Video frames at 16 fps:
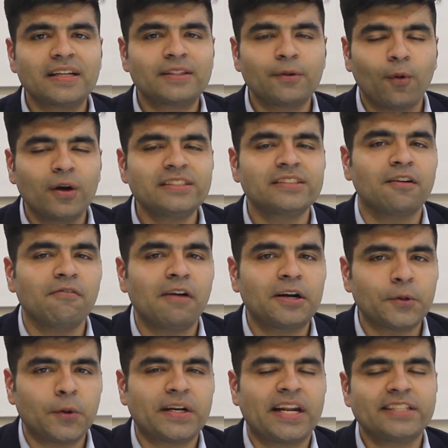They want
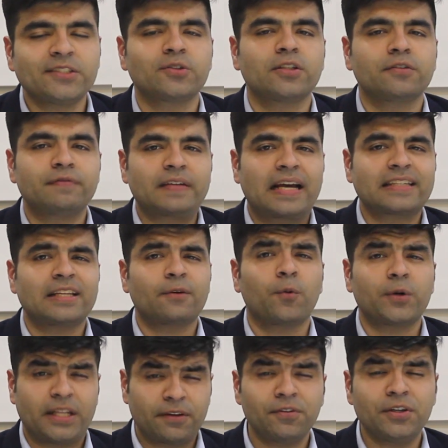someone to attest to the fact that
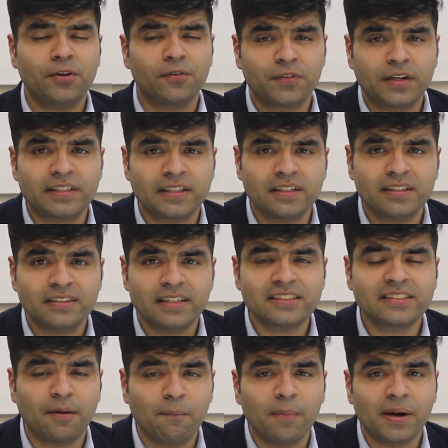whatever you've written, there's
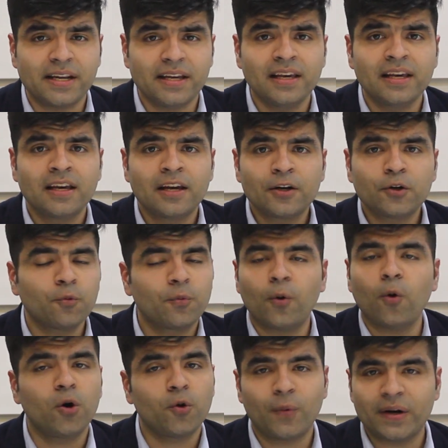somebody to
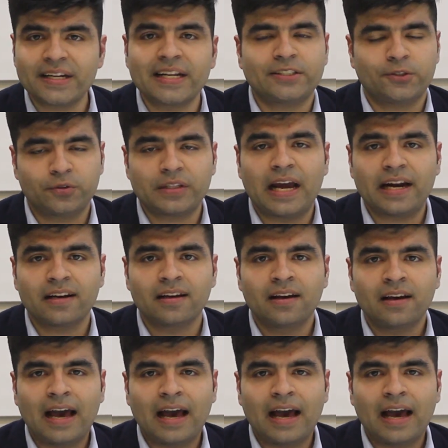hold witness to that.